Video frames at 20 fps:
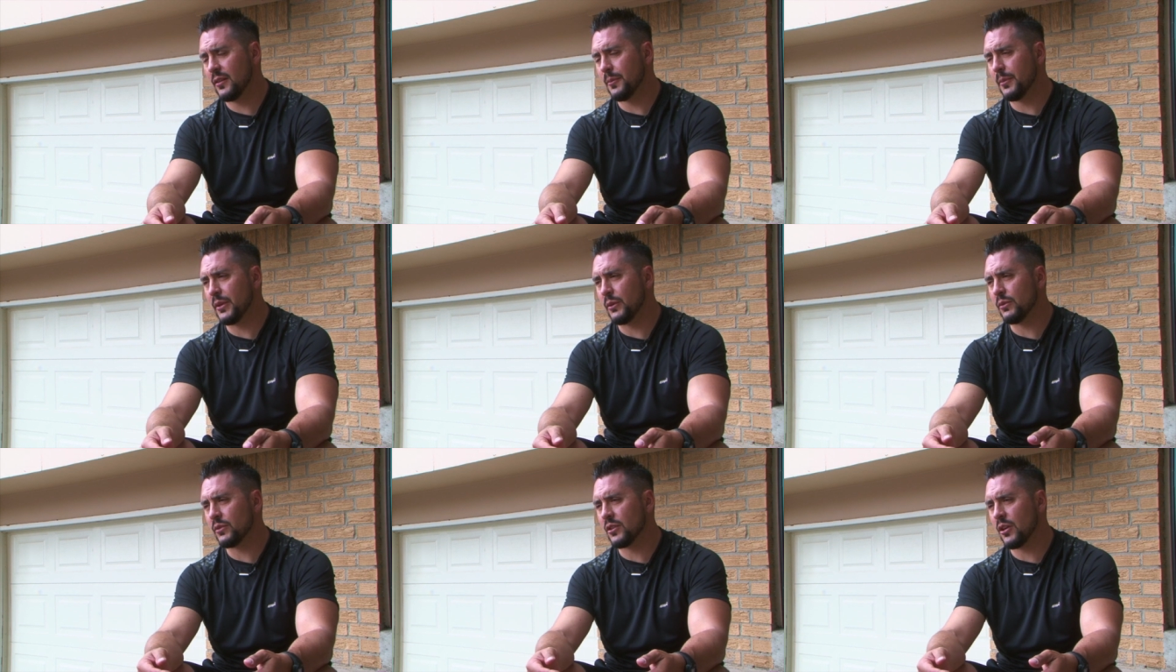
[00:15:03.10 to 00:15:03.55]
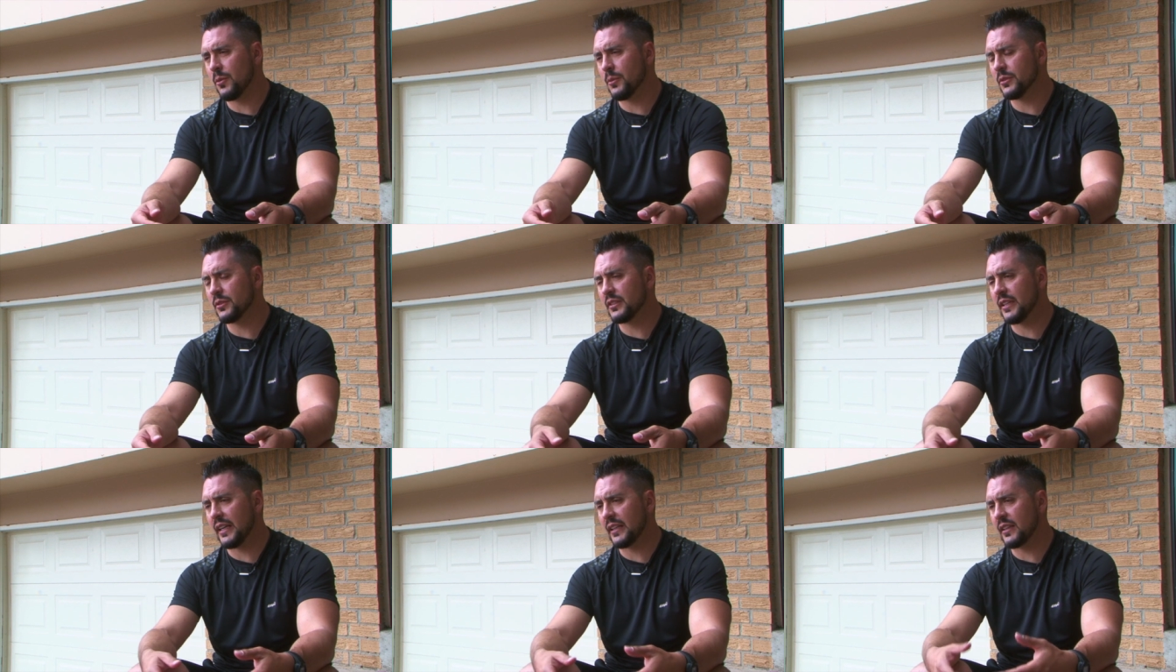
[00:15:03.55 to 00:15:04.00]
But it was
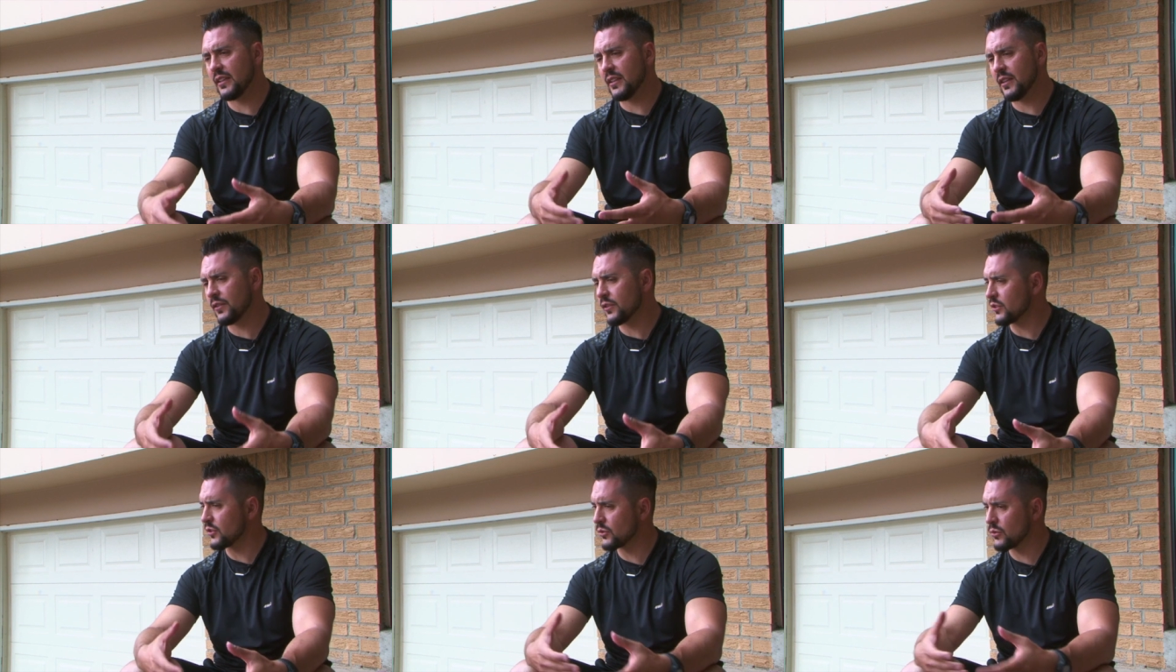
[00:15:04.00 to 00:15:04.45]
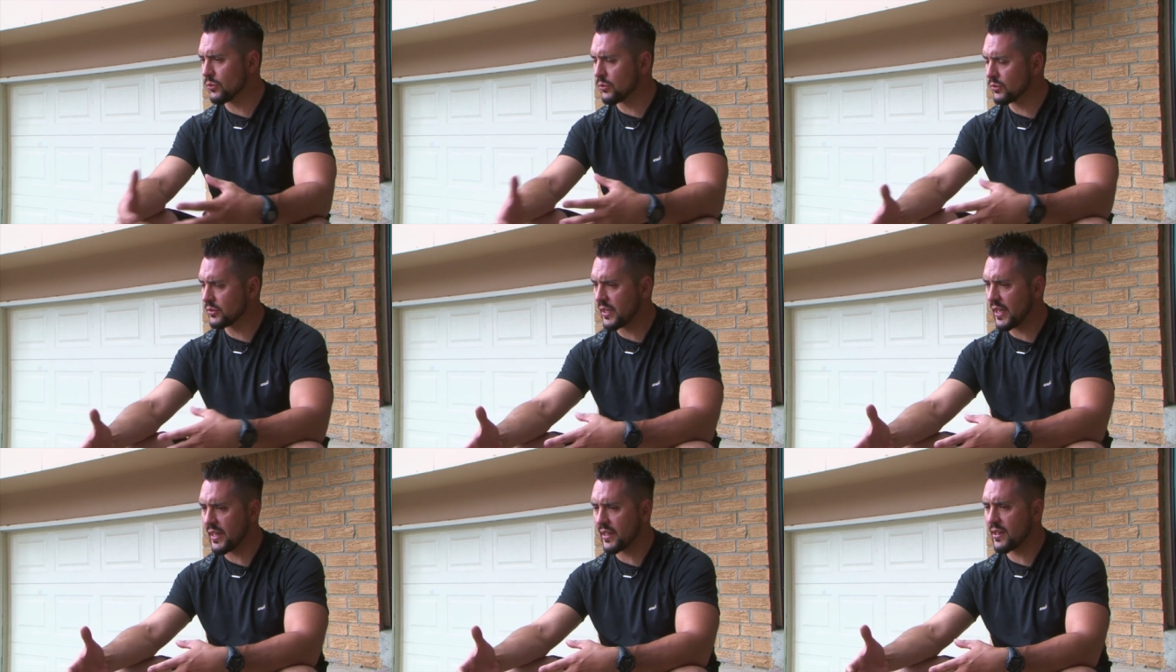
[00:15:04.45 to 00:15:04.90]
almost like the different
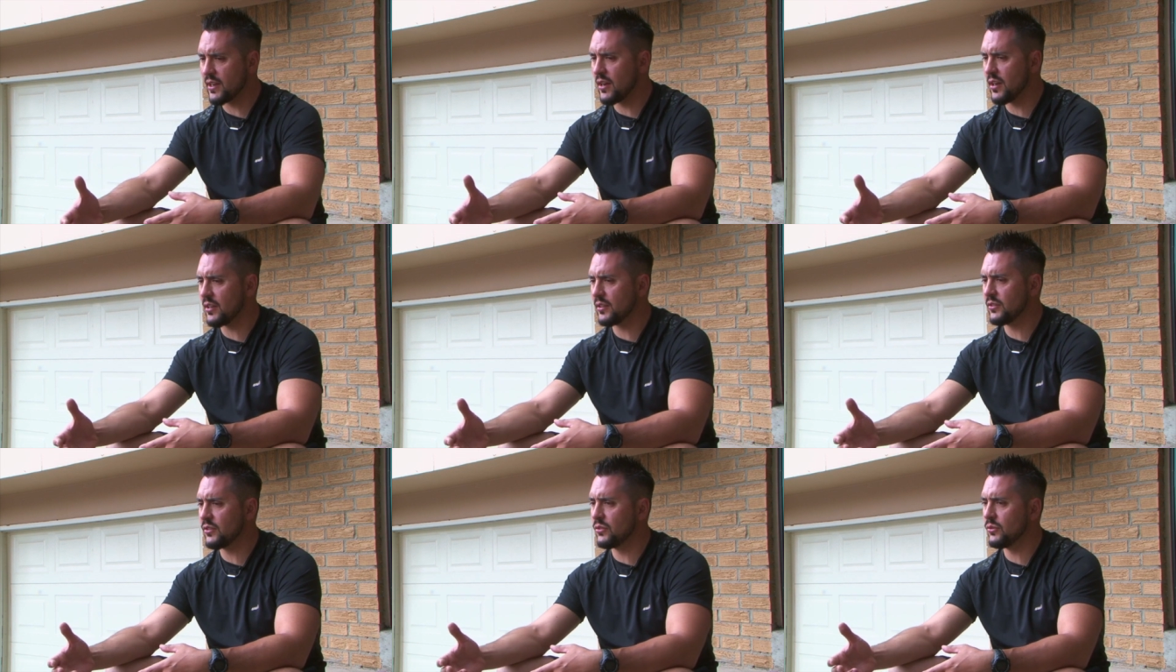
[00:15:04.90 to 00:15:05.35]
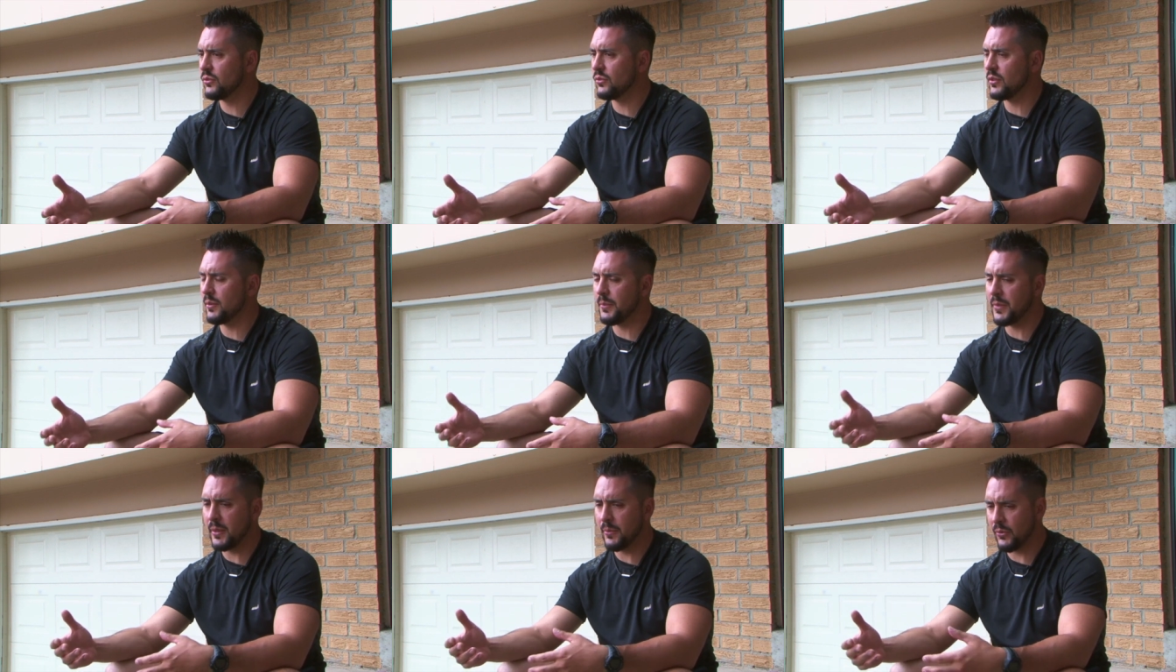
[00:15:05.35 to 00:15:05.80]
schools I had gone to,
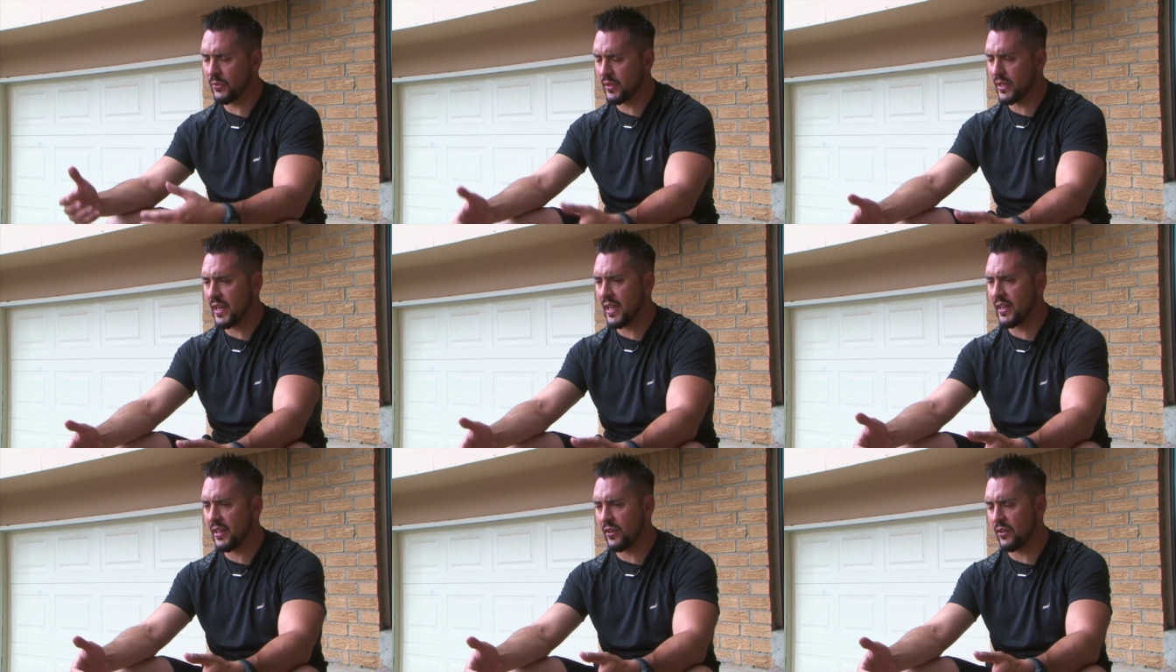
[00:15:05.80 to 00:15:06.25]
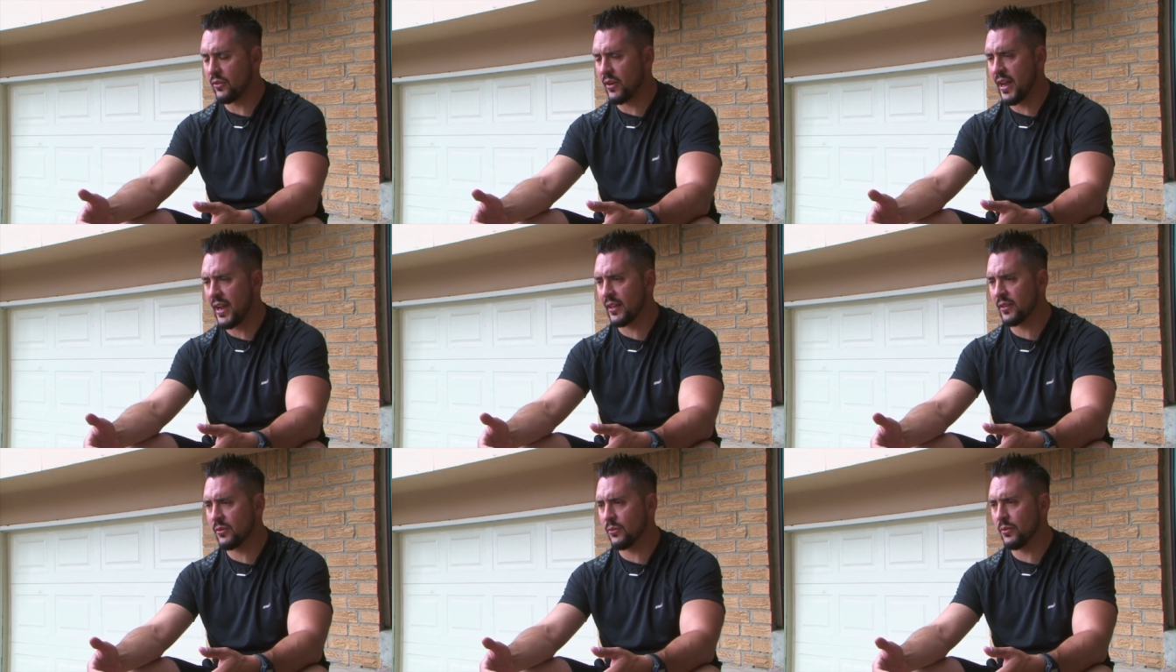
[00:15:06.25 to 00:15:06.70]
the people that I had
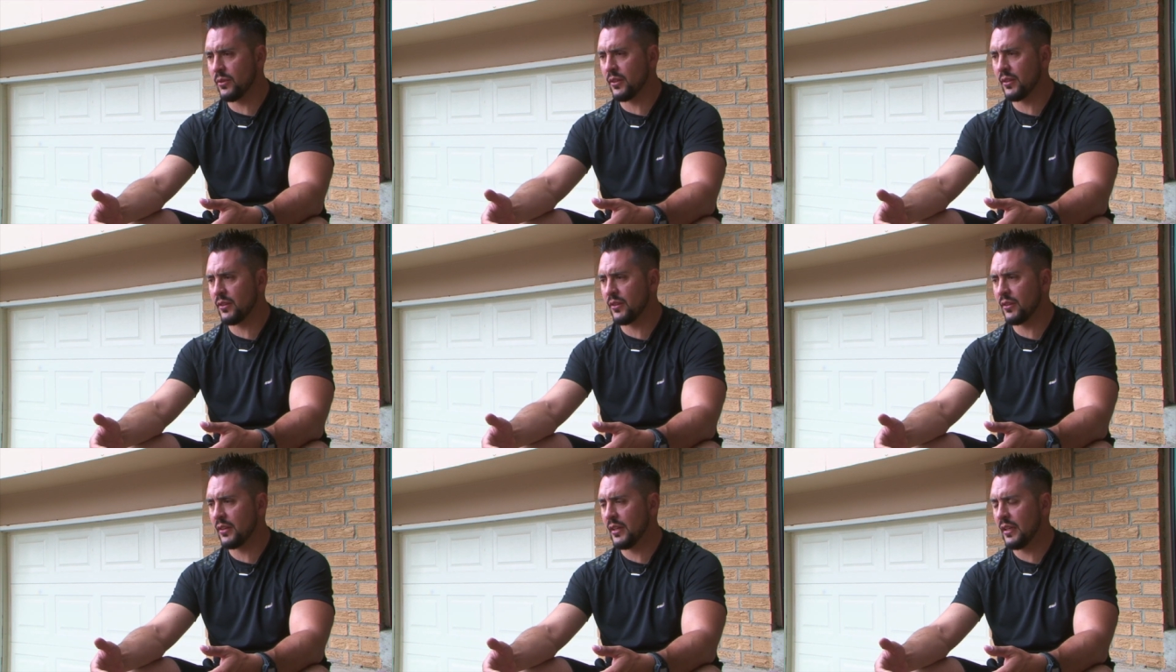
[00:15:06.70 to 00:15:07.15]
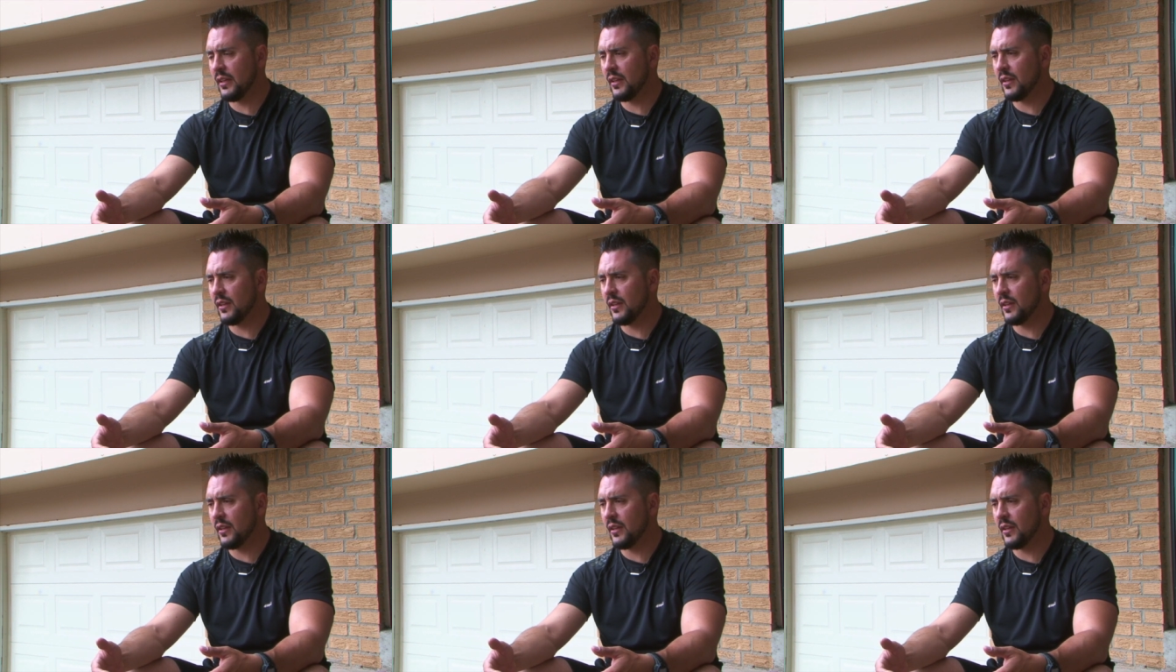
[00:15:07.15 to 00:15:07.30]
interacted with,